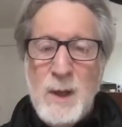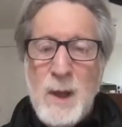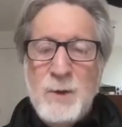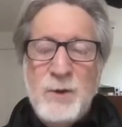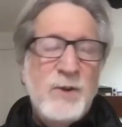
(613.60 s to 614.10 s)

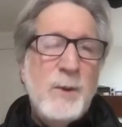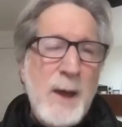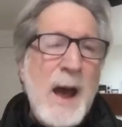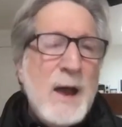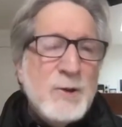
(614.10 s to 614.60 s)
she's
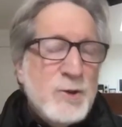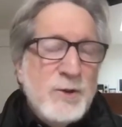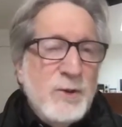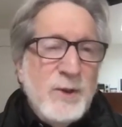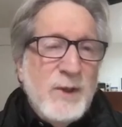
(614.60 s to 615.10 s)
abashed.
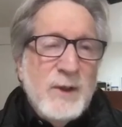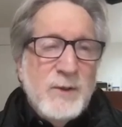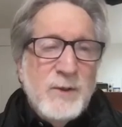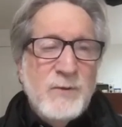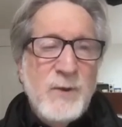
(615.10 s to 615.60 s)
She thinks
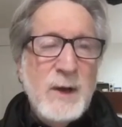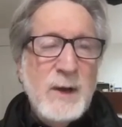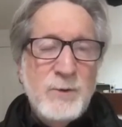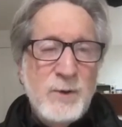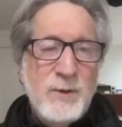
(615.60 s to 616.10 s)
it's
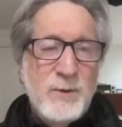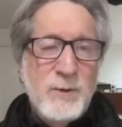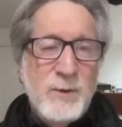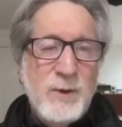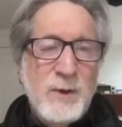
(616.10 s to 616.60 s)
funny. She's
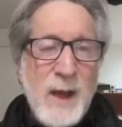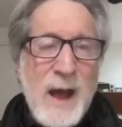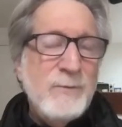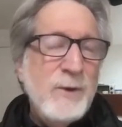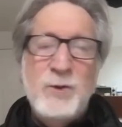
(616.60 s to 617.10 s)

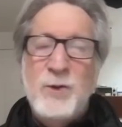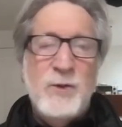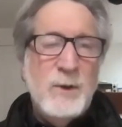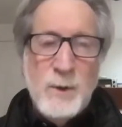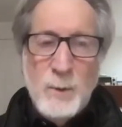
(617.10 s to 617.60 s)
laughing. She's a
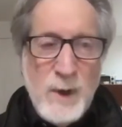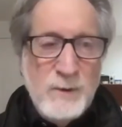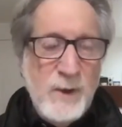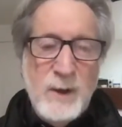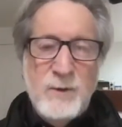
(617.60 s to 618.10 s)
little
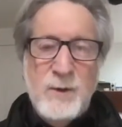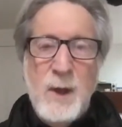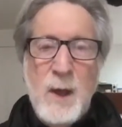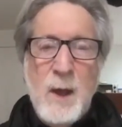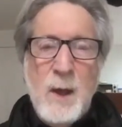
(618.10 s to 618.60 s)
red-faced,
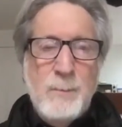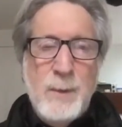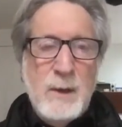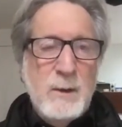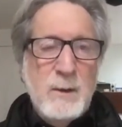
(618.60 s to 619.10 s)

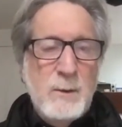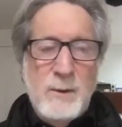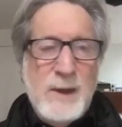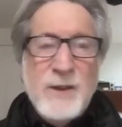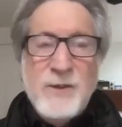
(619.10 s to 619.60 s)
but
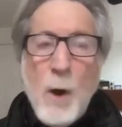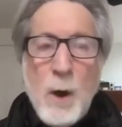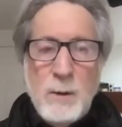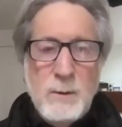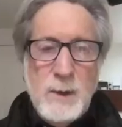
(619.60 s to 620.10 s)
that's
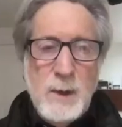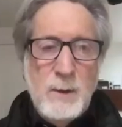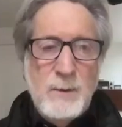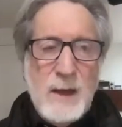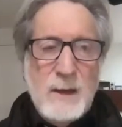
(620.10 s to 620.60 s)
all,
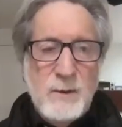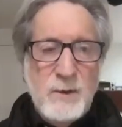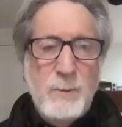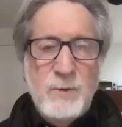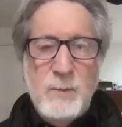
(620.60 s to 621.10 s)
that
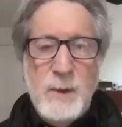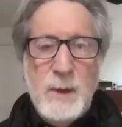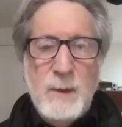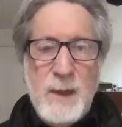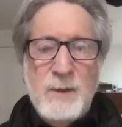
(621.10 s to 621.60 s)
seems to me.
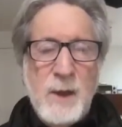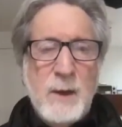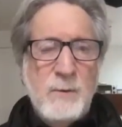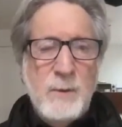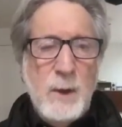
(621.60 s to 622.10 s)
And that's like
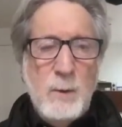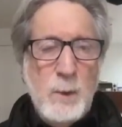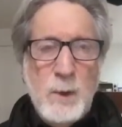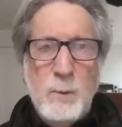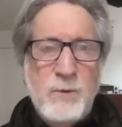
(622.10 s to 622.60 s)
a
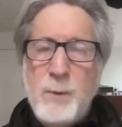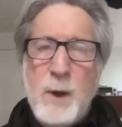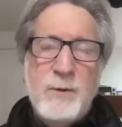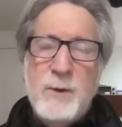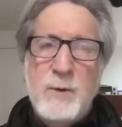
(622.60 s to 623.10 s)
real
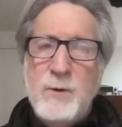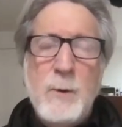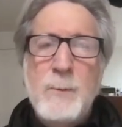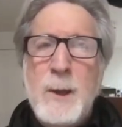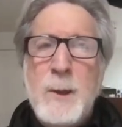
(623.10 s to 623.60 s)
response. And
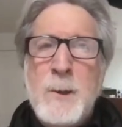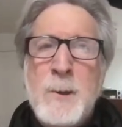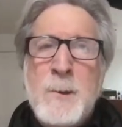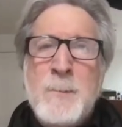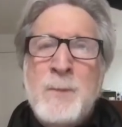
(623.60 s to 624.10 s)
so
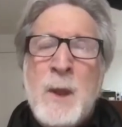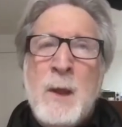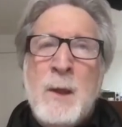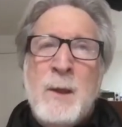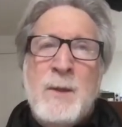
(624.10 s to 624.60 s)

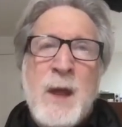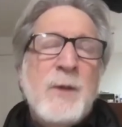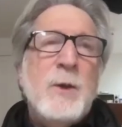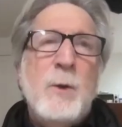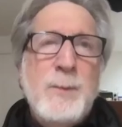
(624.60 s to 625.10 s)
the
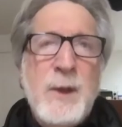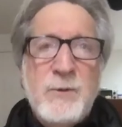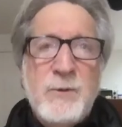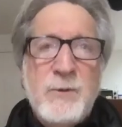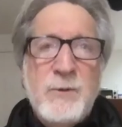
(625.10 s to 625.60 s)
ethical
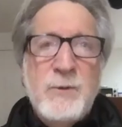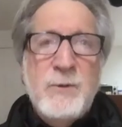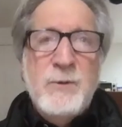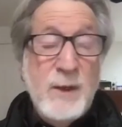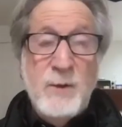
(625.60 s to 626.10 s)
pieces, there's
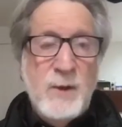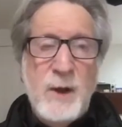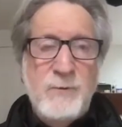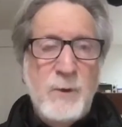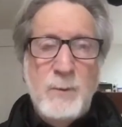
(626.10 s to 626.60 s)
many things that
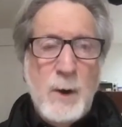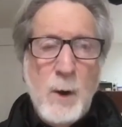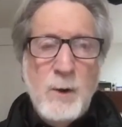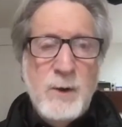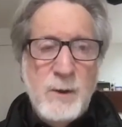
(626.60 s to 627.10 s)
I filmed that
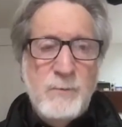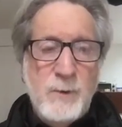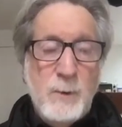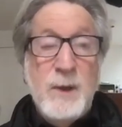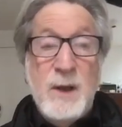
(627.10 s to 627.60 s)
aren't in the
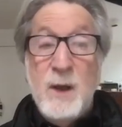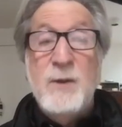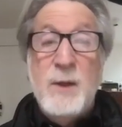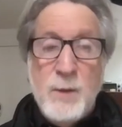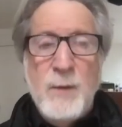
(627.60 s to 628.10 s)
film because
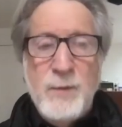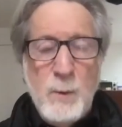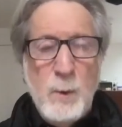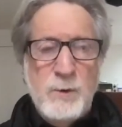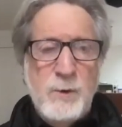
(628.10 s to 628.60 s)
I thought they
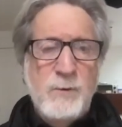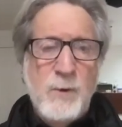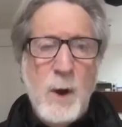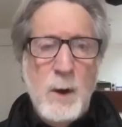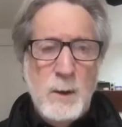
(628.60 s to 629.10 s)
went too
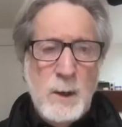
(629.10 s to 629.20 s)
far.